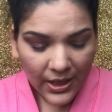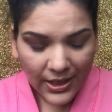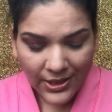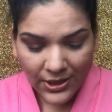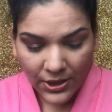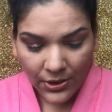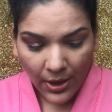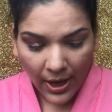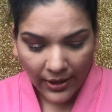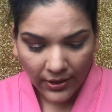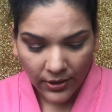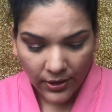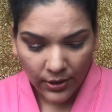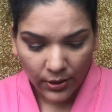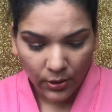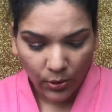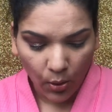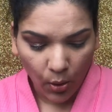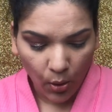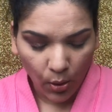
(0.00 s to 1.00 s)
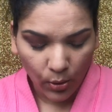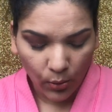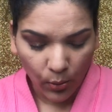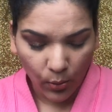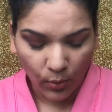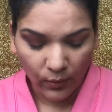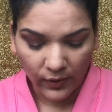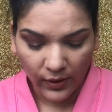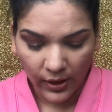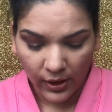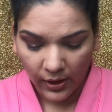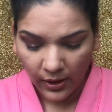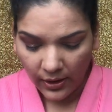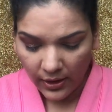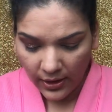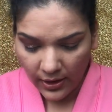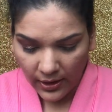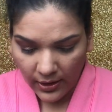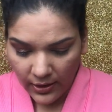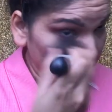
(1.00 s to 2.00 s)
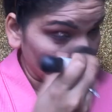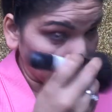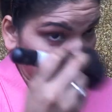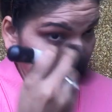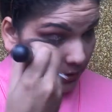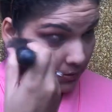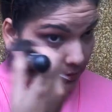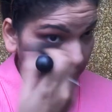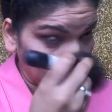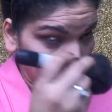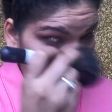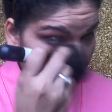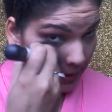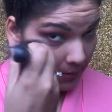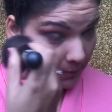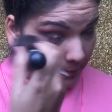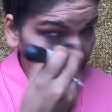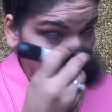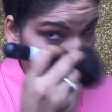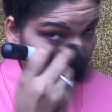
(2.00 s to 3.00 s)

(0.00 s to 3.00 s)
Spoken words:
scatter it all over. Try to clean up.